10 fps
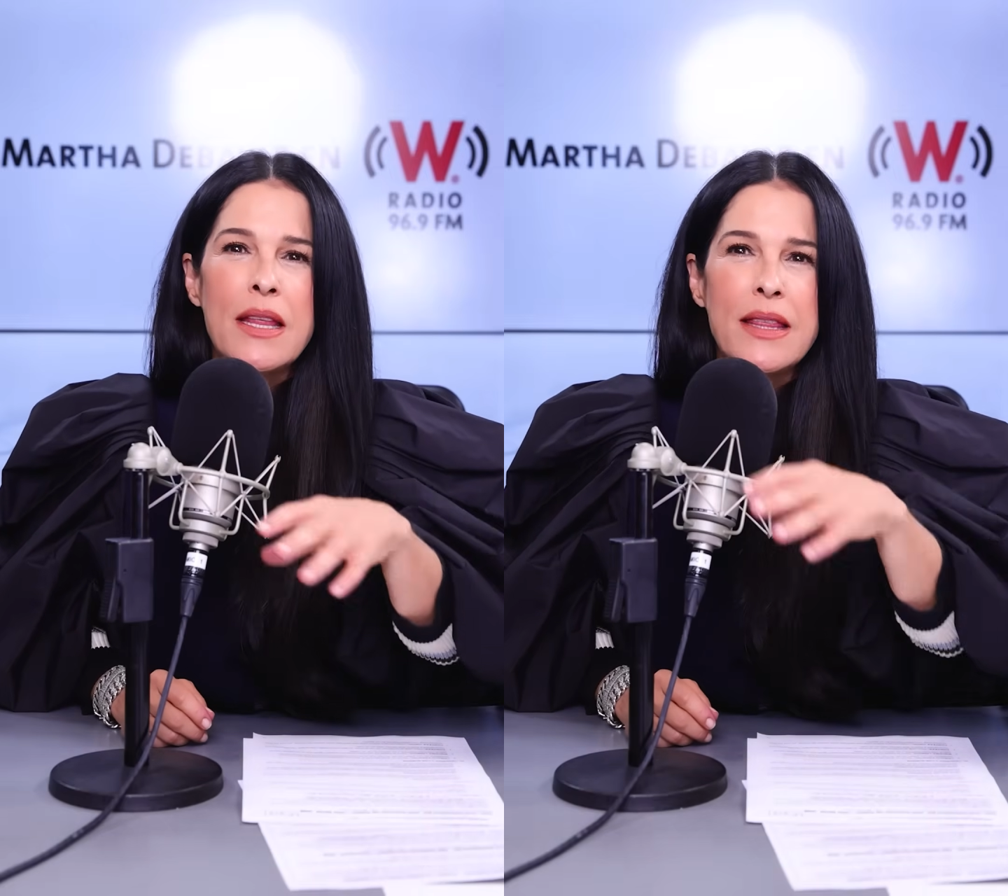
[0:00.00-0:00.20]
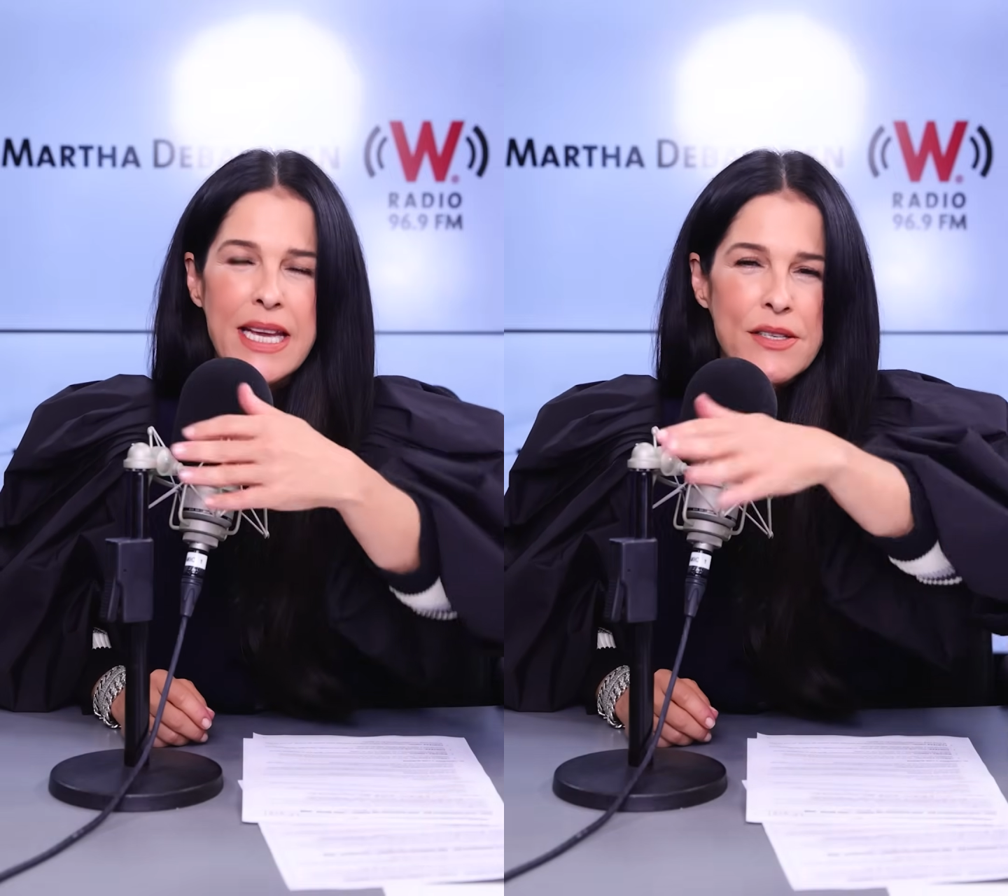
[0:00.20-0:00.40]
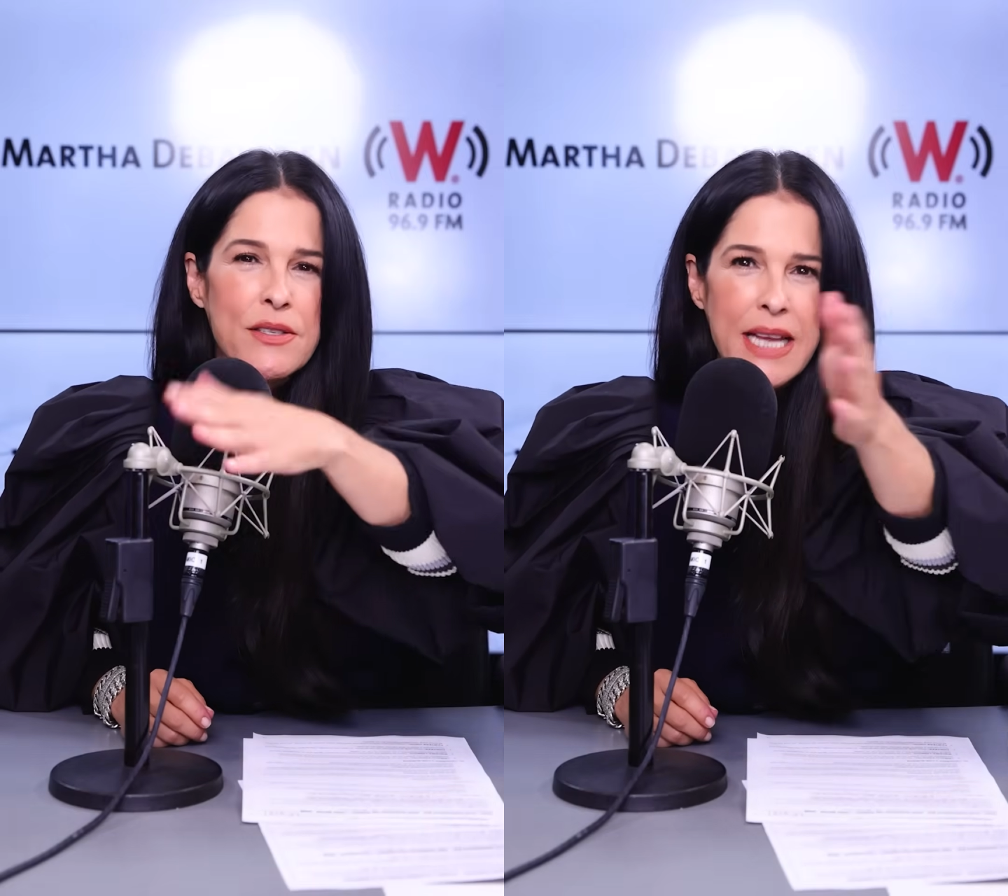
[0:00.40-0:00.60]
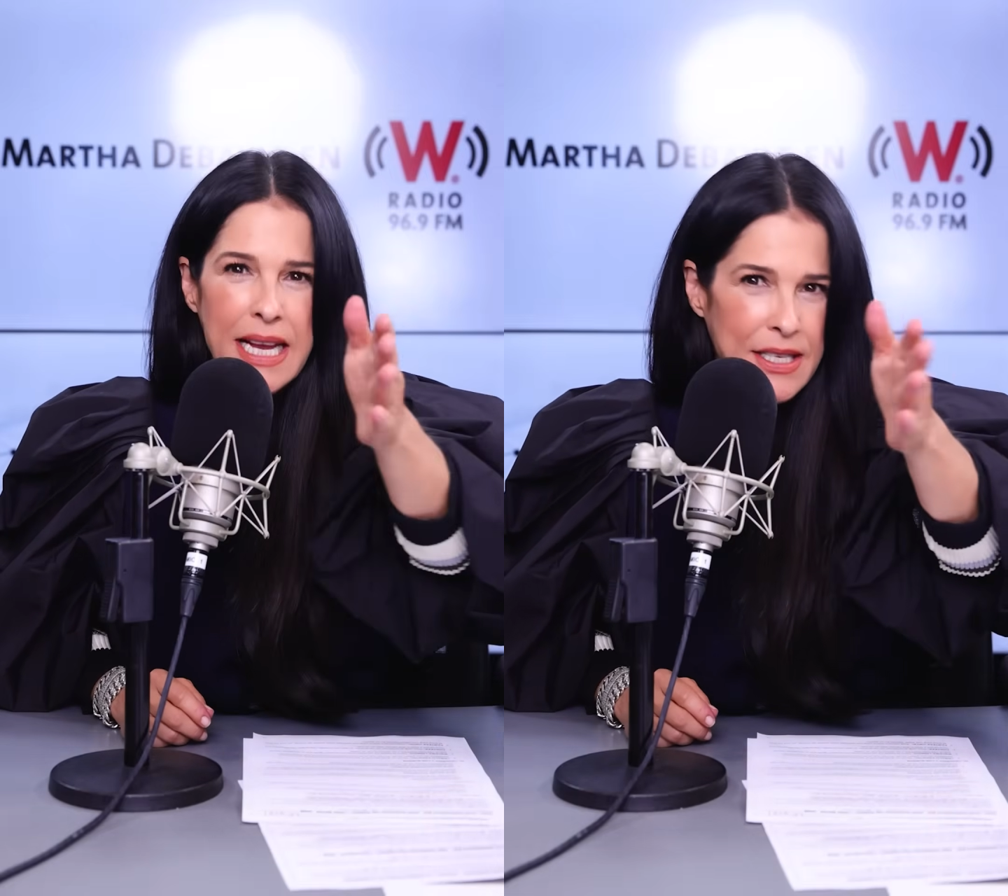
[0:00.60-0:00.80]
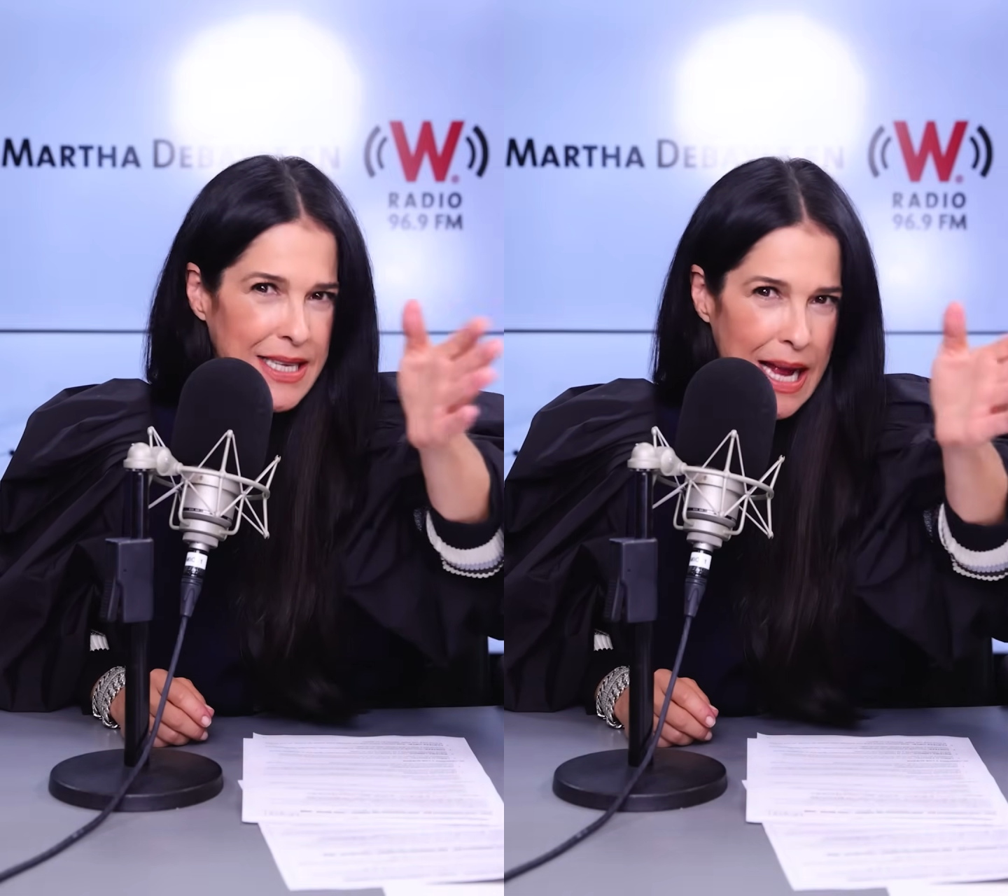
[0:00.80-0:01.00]
these
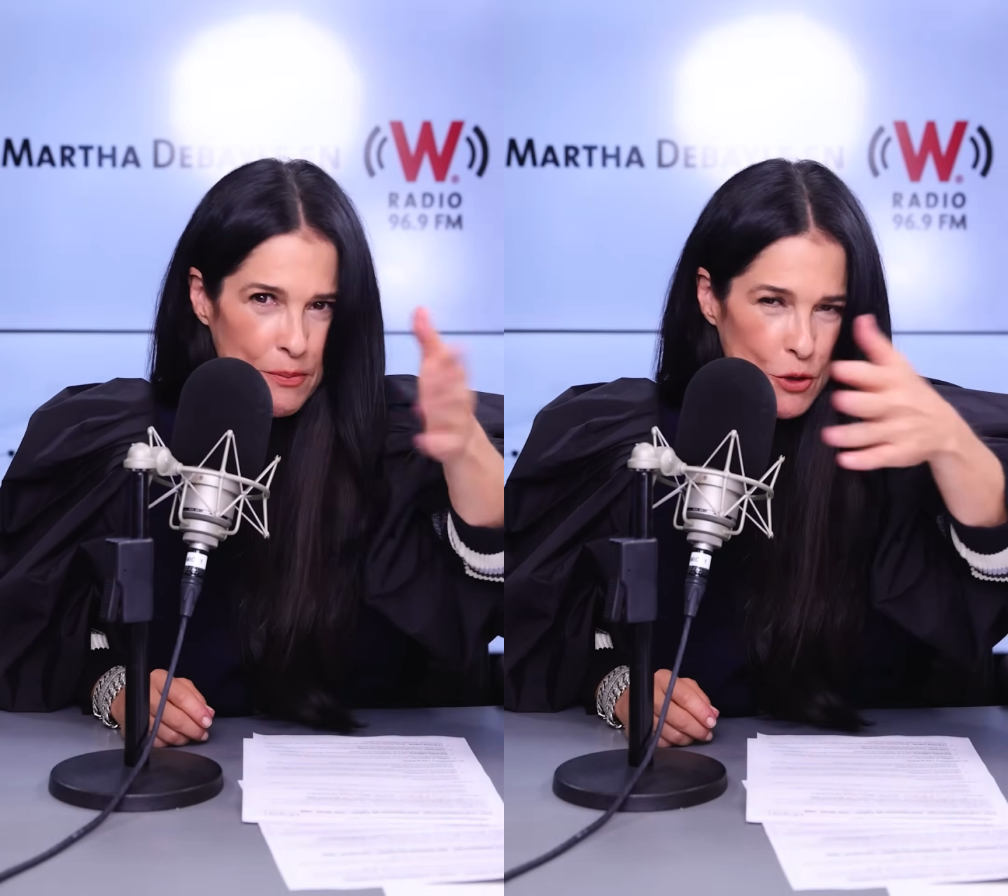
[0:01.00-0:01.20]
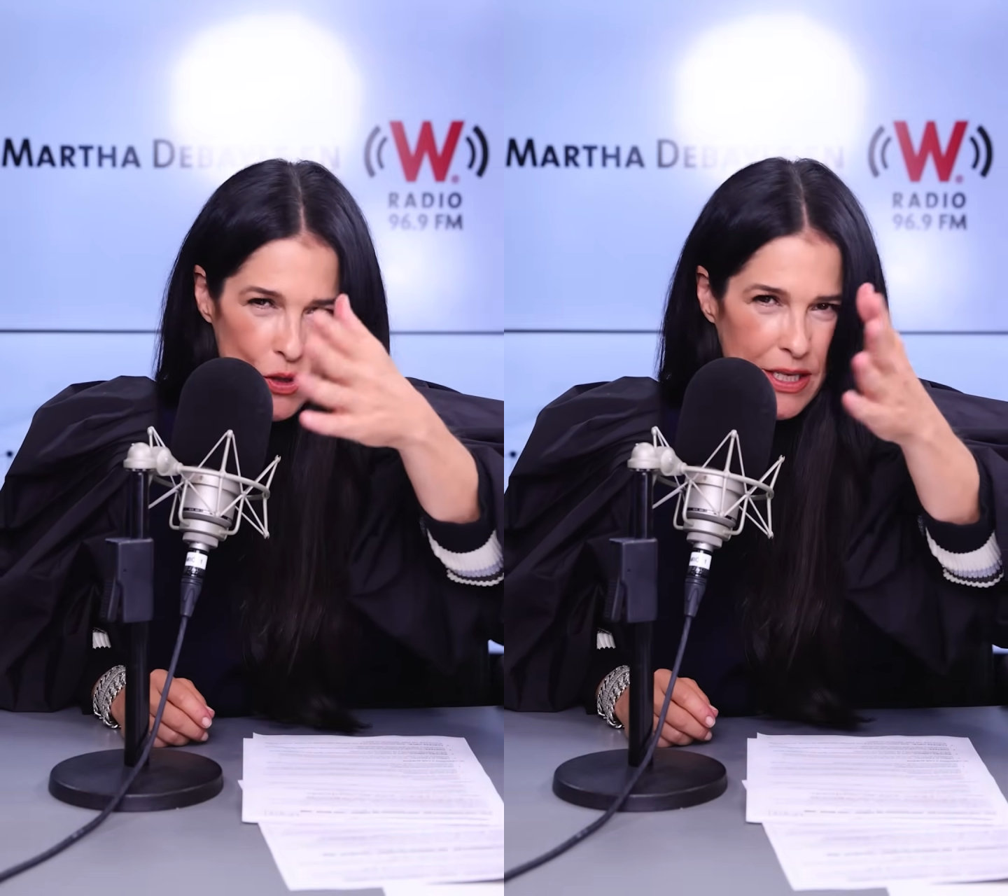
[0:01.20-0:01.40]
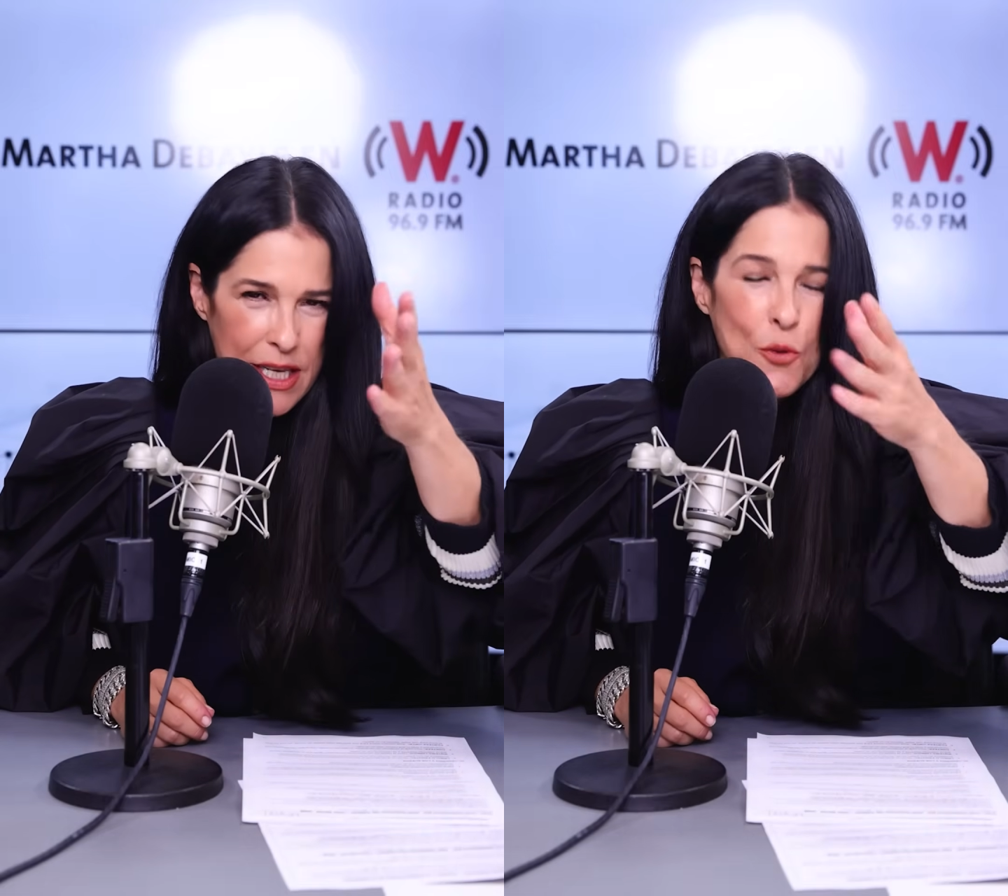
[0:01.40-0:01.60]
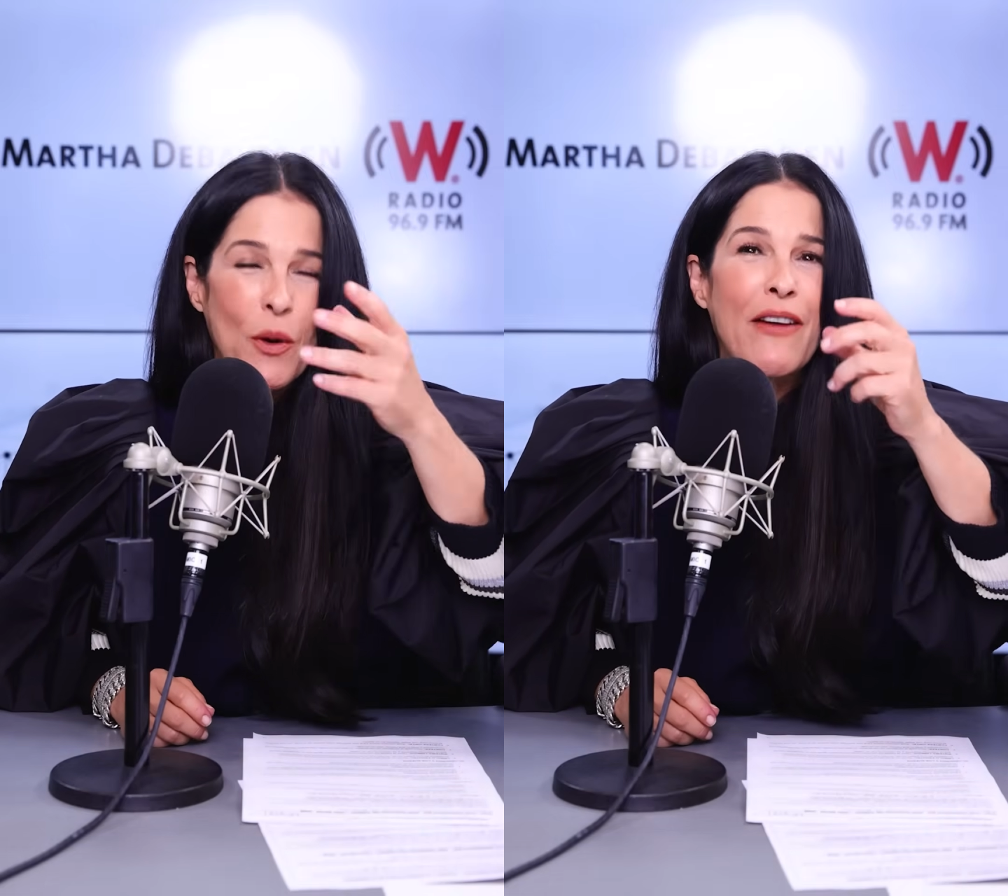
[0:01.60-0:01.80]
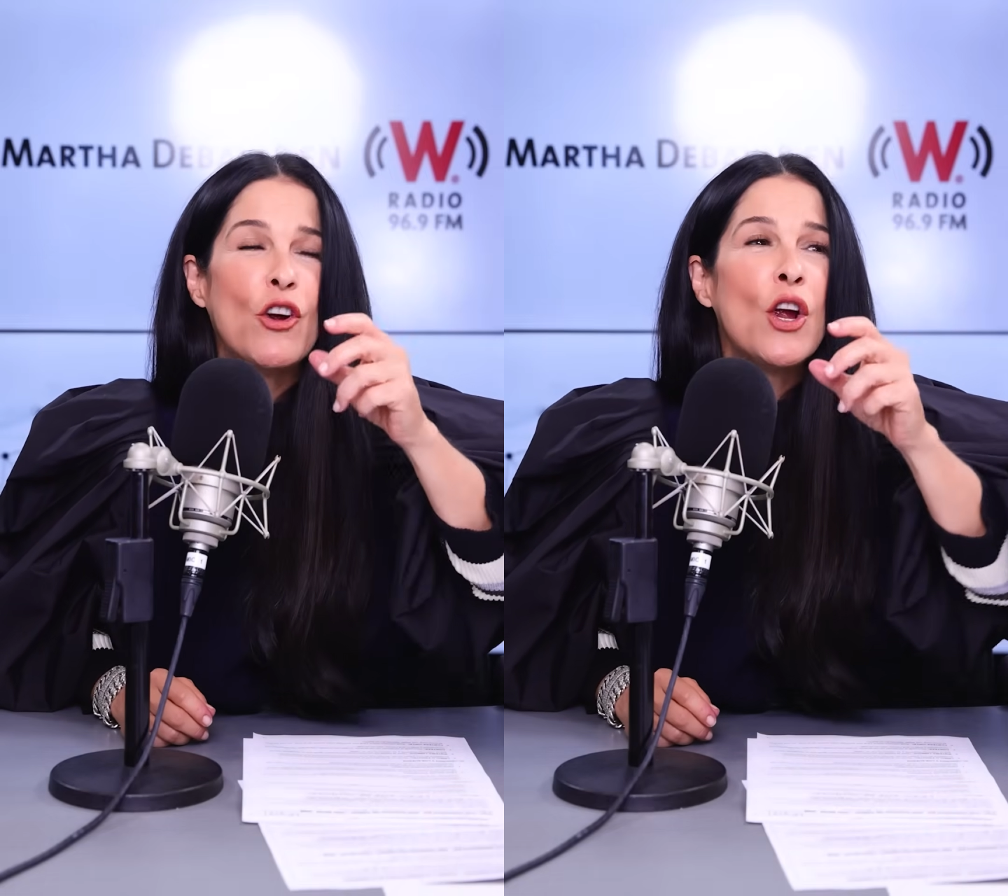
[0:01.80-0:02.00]
6 steps or 6
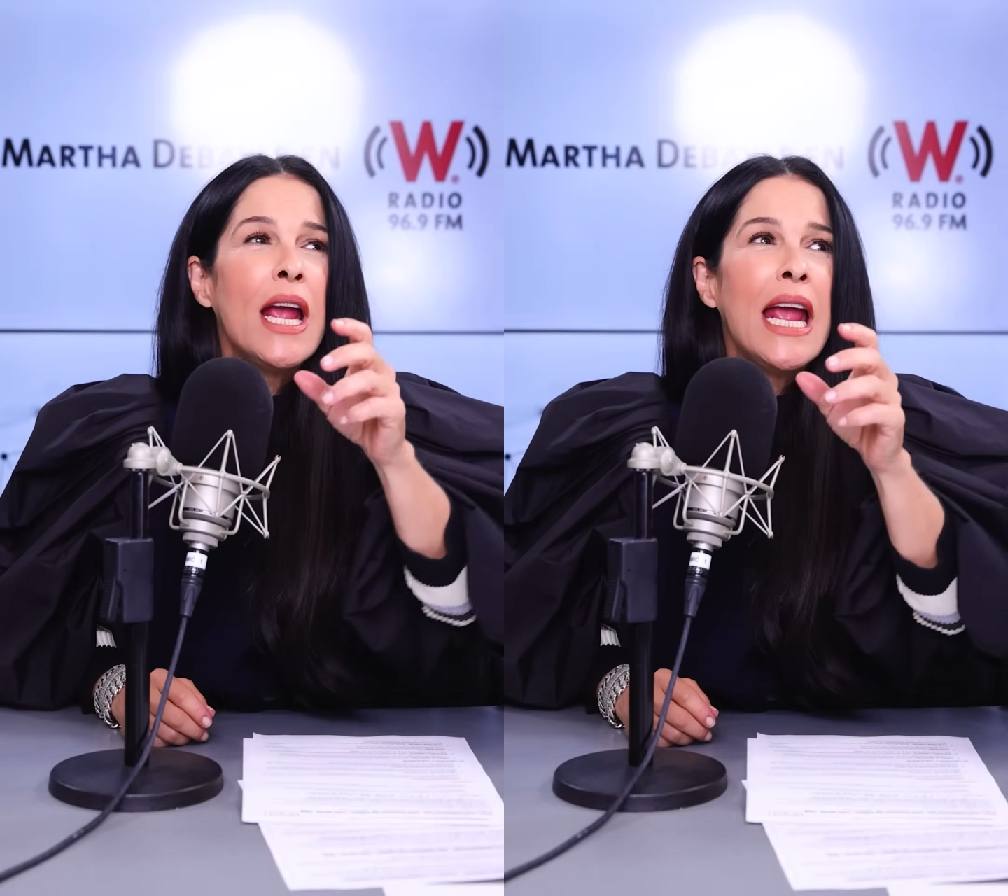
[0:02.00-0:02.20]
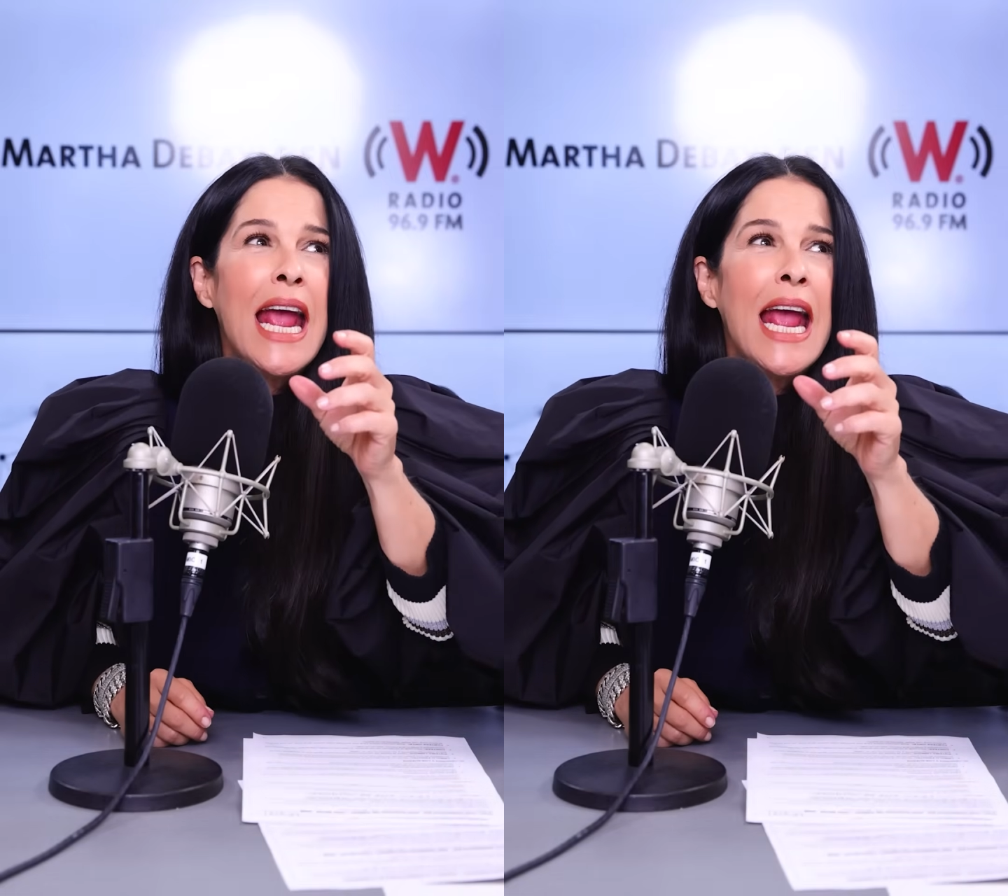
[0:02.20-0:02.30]
whatever,